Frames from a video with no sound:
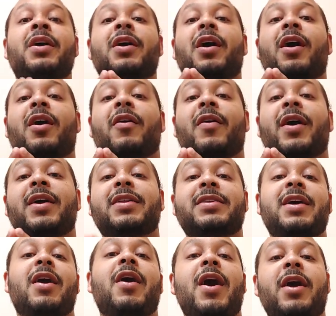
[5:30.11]
All right,
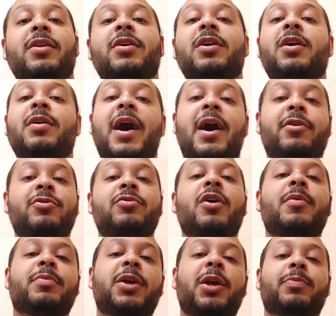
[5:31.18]
now how do you
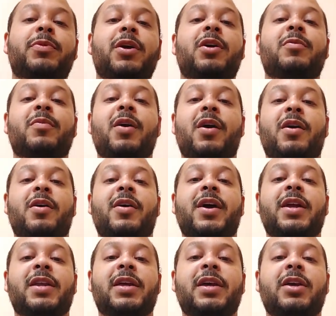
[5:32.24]
upkeep them? All
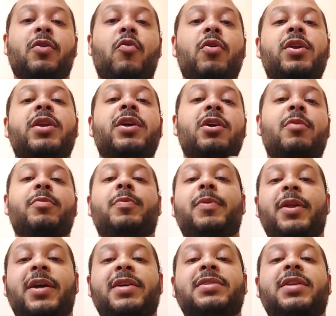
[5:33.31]
right, in order to help the
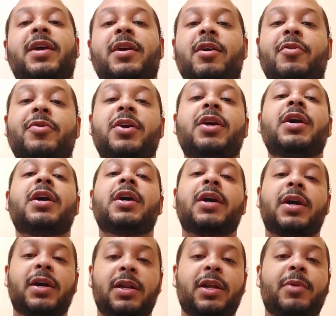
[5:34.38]
plants stay healthy,
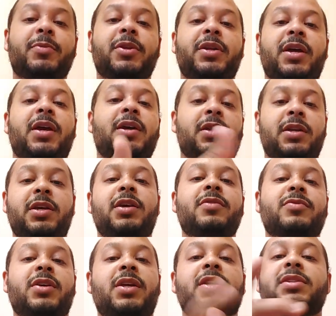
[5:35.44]
clip the dead
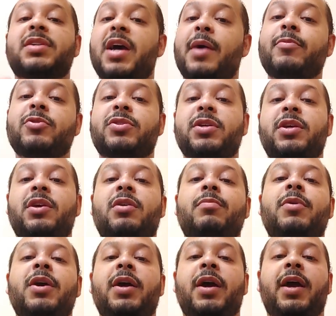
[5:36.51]
leaves anytime you see them,
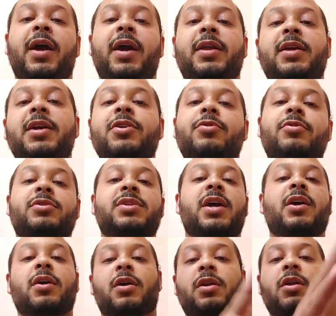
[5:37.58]
and either
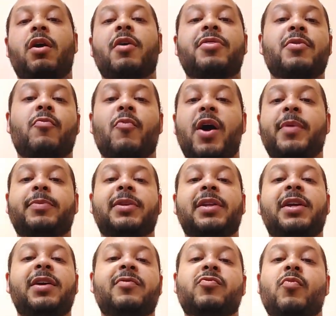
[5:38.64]
take a cloth and wipe the
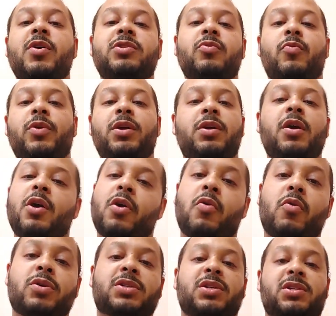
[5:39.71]
leaves once a week
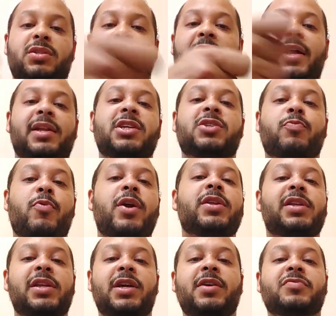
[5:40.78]
or just lightly spray
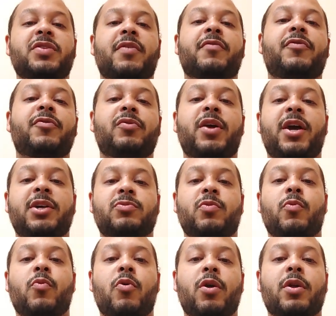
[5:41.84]
the leaves every few days
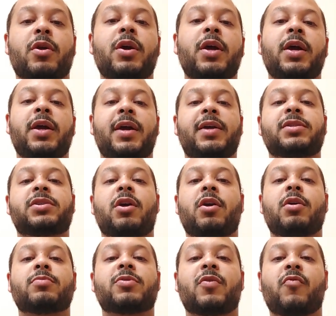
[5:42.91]
with water. In
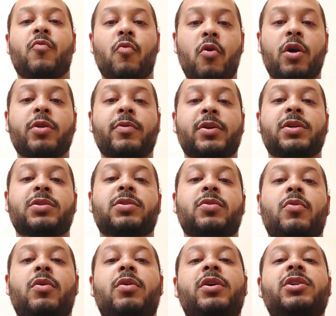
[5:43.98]
terms of watering the
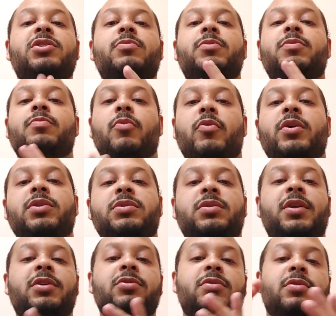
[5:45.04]
soil, it should be moist,
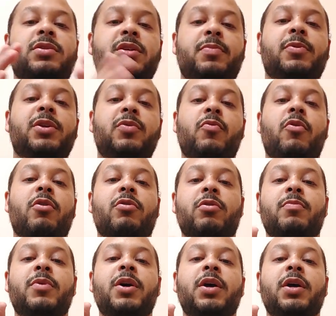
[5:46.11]
and you should typically water
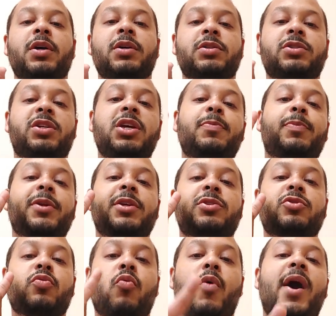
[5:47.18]
them deeply
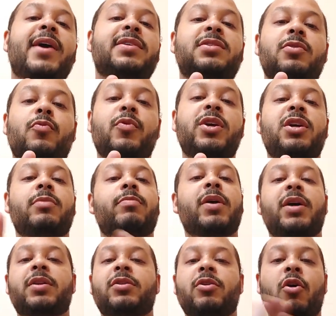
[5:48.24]
twice a week,
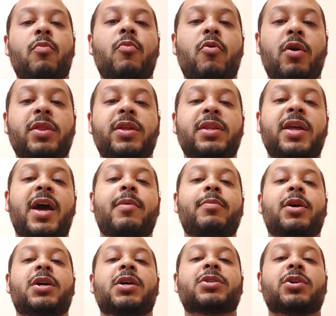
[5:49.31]
but no more than that,
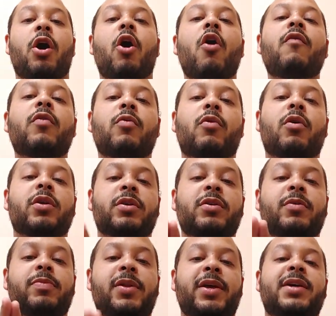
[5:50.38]
because
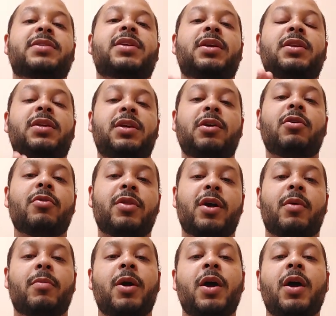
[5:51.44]
overwatering plants can kill
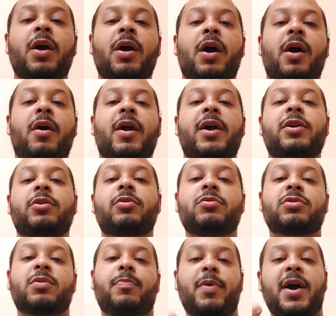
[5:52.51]
them. All right,
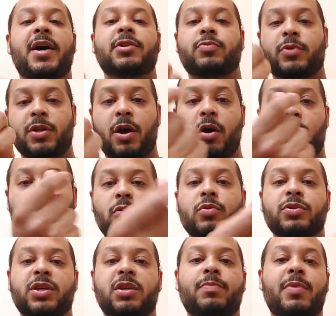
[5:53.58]
use the pots with
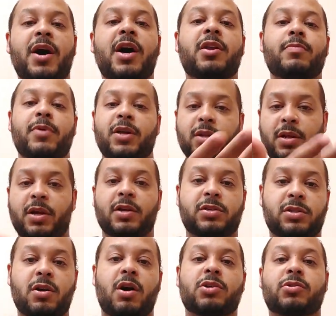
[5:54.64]
holes at the bottom and
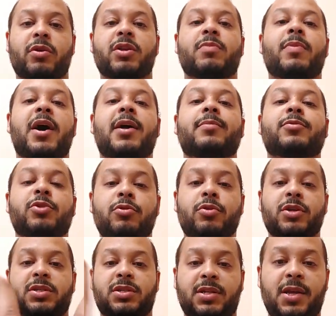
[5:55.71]
saucer at the bottom so you
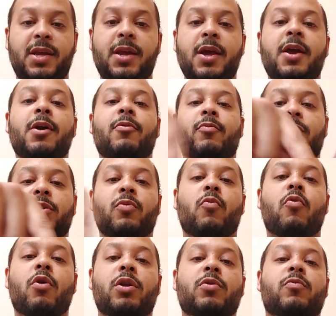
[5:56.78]
can see when the
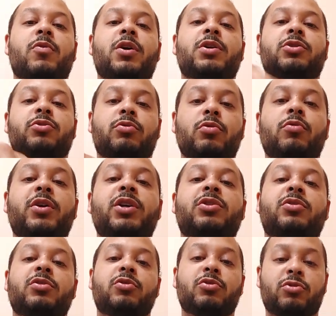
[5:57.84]
water runs through.
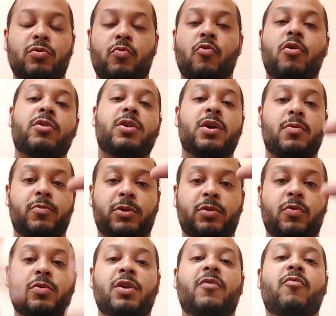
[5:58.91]
You should water them with
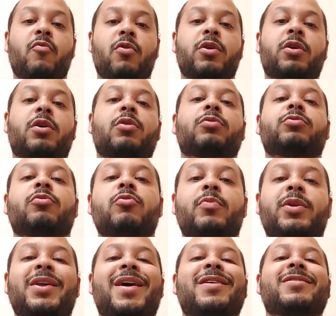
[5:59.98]
enough water to go through,
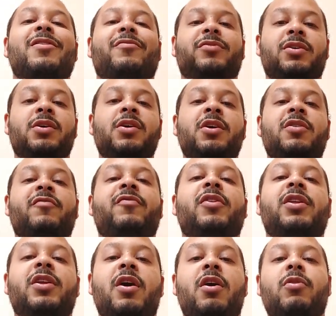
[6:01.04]
but not enough to
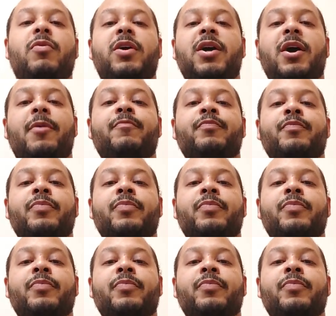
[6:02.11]
fill it all the way up.